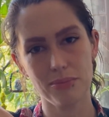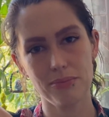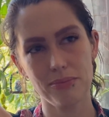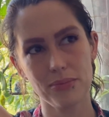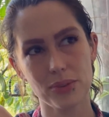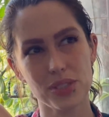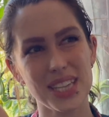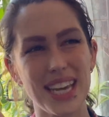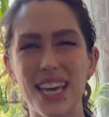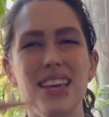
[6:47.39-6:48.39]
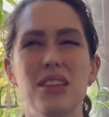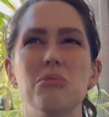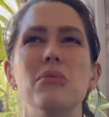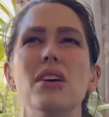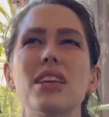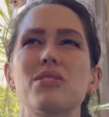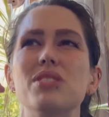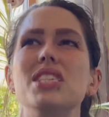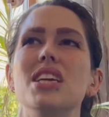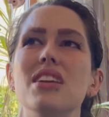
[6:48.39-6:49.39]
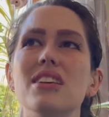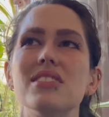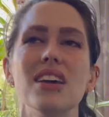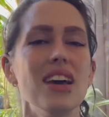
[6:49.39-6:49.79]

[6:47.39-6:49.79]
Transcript: I was gonna say hear them, that's ridiculous.